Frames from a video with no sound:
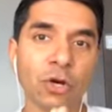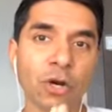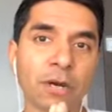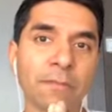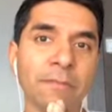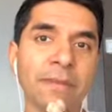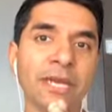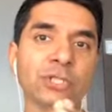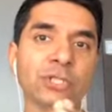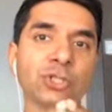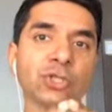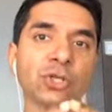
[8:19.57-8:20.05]
you got
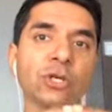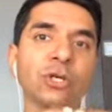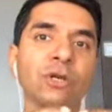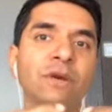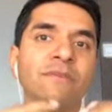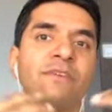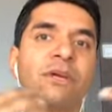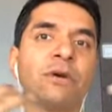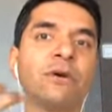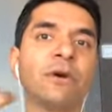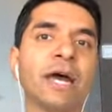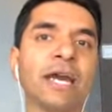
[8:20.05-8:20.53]
to make sure you
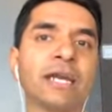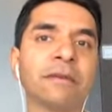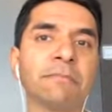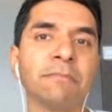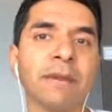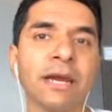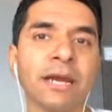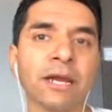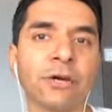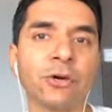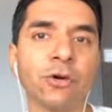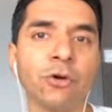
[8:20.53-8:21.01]
have the right
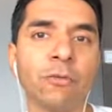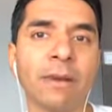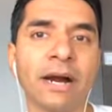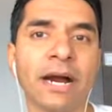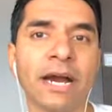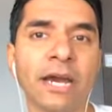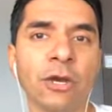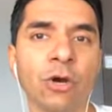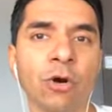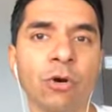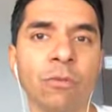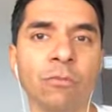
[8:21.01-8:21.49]

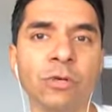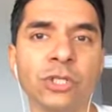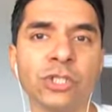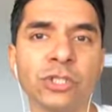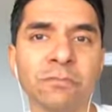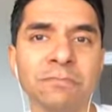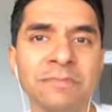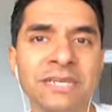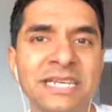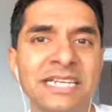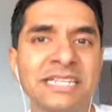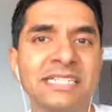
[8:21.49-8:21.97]
microbiome,
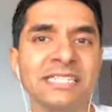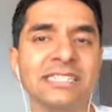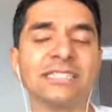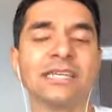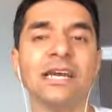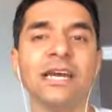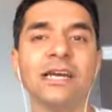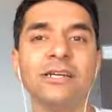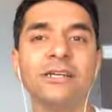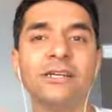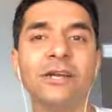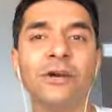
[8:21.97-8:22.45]
which
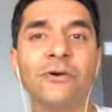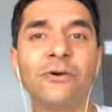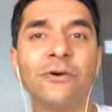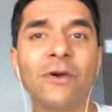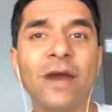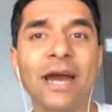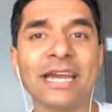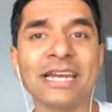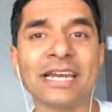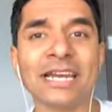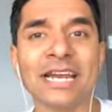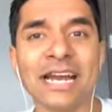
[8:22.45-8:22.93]
means the
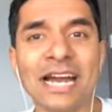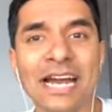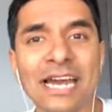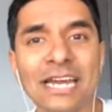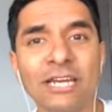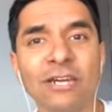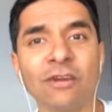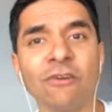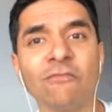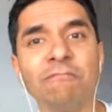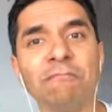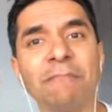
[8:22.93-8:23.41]
right
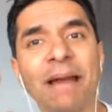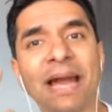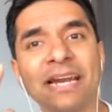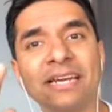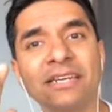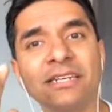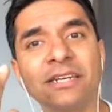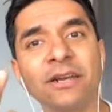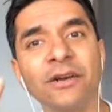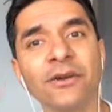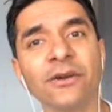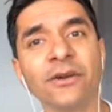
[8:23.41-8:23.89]
kind of
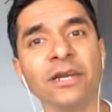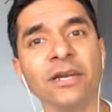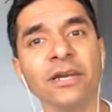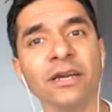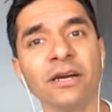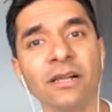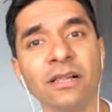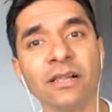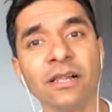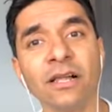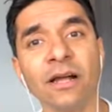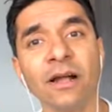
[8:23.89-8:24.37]

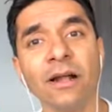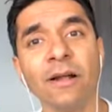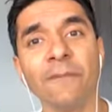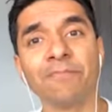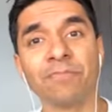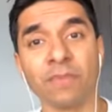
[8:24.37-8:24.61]
bacterial,